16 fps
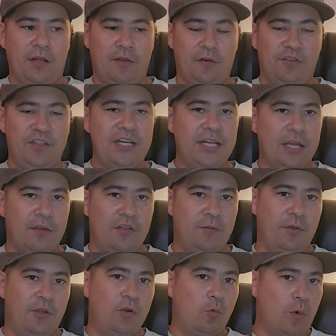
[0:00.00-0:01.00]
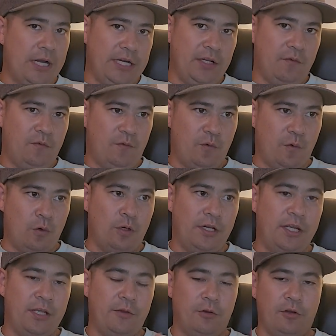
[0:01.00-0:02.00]
they're sitting out there, but they're waiting for
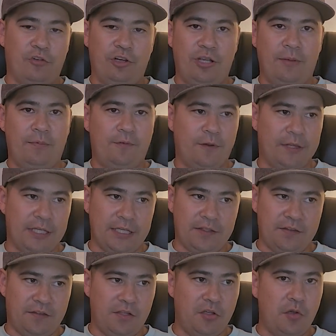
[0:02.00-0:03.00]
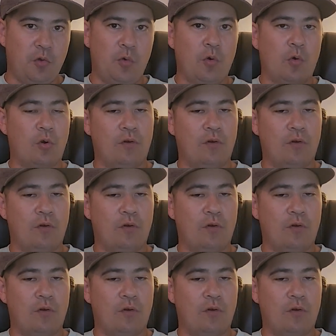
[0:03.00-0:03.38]
either a chip for the ECU